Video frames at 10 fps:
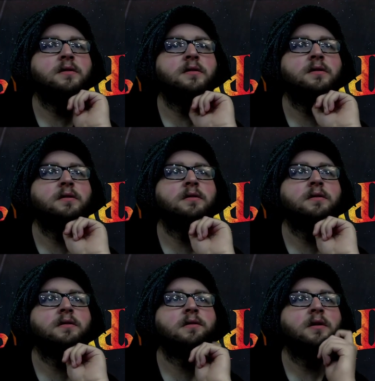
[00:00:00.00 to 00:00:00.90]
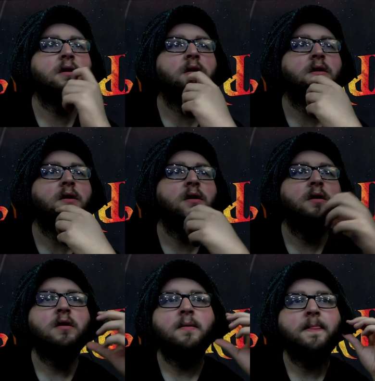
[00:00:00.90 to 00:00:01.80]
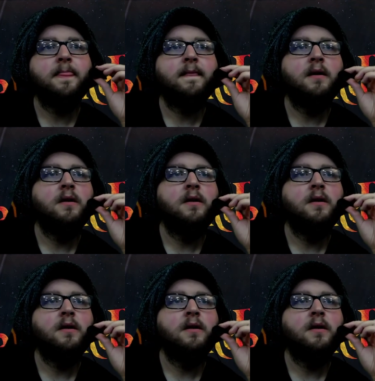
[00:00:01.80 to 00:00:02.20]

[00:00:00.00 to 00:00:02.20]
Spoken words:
(no one is talking)